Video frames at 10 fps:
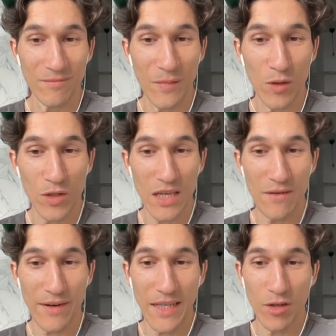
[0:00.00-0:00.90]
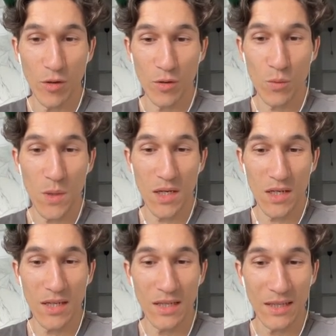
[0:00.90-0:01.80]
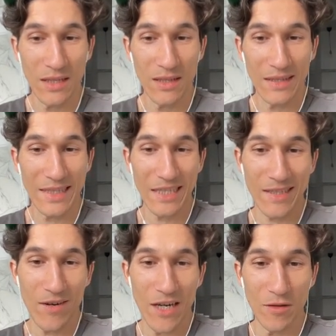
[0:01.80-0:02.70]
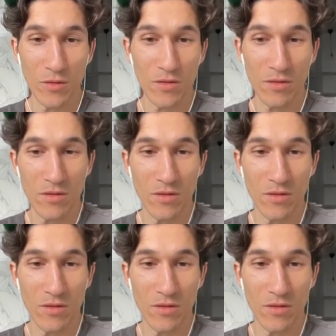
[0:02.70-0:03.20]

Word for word: Because if I don't win this round,